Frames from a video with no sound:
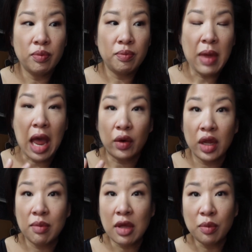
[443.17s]

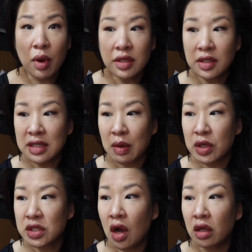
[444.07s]
perimenopausal, is that
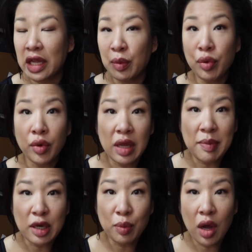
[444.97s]
what it's called? Like
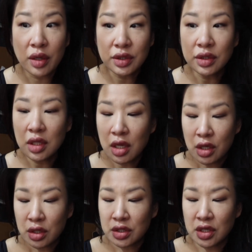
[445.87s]
premenopausal.
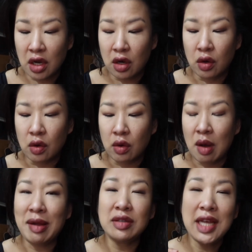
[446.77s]
So
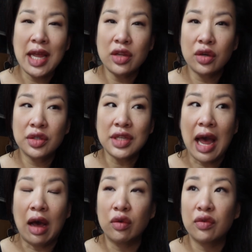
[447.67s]
about 10 years
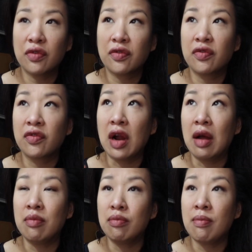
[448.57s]
out
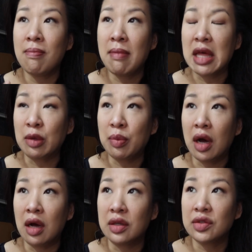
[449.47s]
from
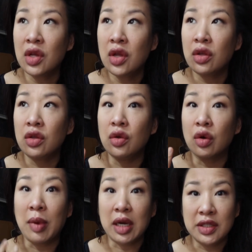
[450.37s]
menopause,
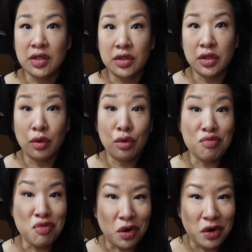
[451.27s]
your body starts to go
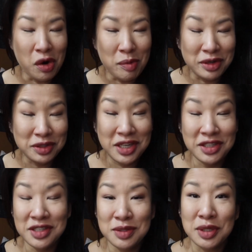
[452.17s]
through more hormonal
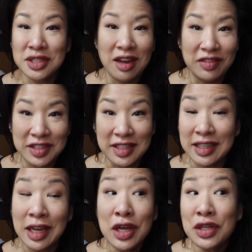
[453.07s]
changes, which obviously
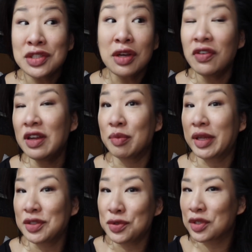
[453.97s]
is like so fun
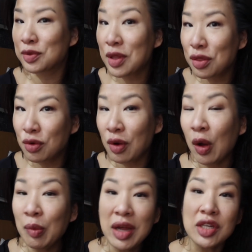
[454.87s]
because you just went through a
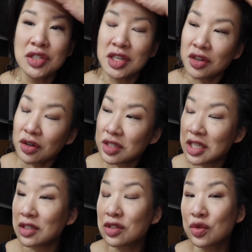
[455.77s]
whole bunch in your
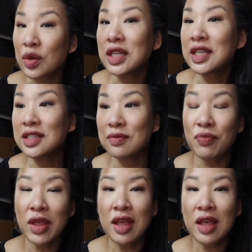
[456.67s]
teens, 20s, and